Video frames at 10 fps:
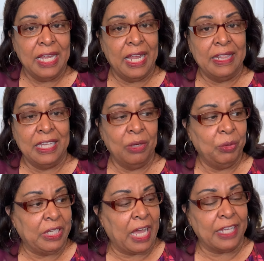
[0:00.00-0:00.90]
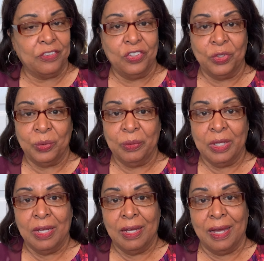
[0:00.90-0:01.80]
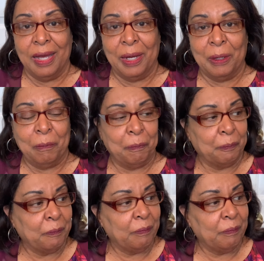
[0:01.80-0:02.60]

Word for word: And then we got to, um,